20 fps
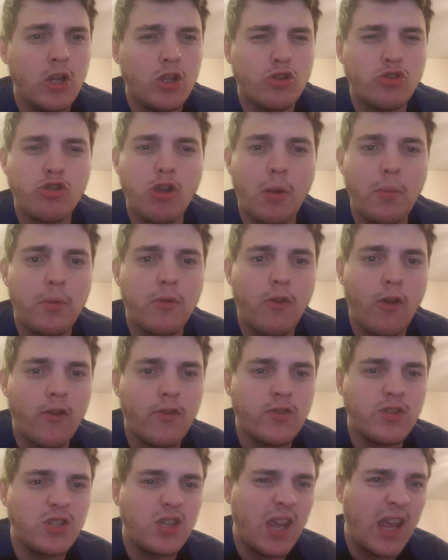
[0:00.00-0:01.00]
Tranmere
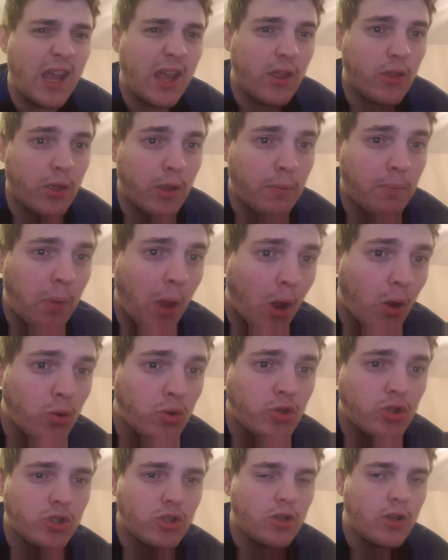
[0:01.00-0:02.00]
Rovers hit the
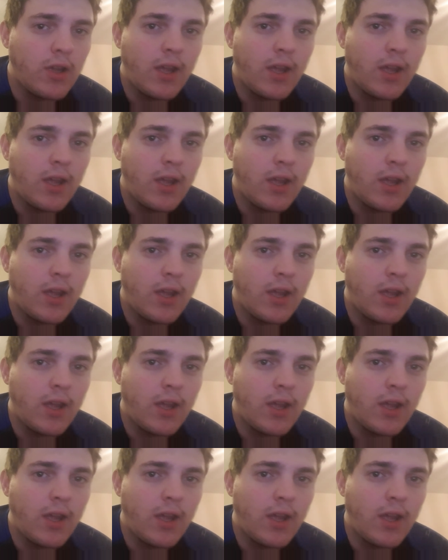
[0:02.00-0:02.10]
post